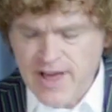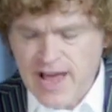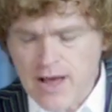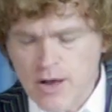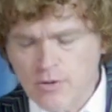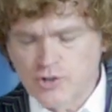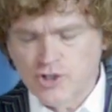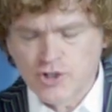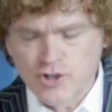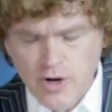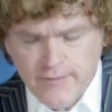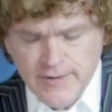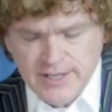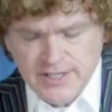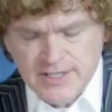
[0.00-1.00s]
thou
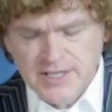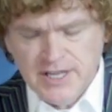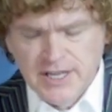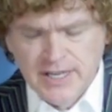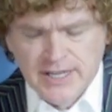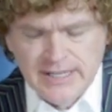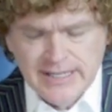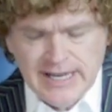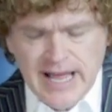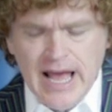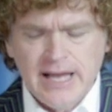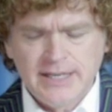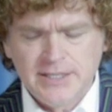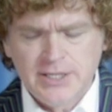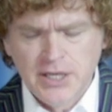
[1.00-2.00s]
servest
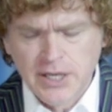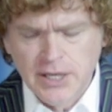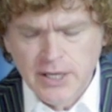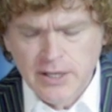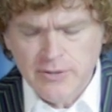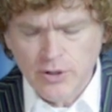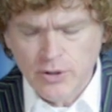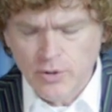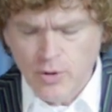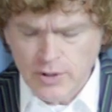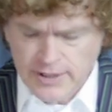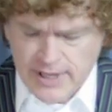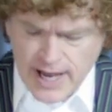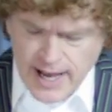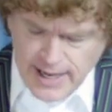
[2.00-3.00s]
not the
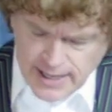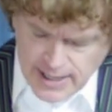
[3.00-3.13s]
Lord thy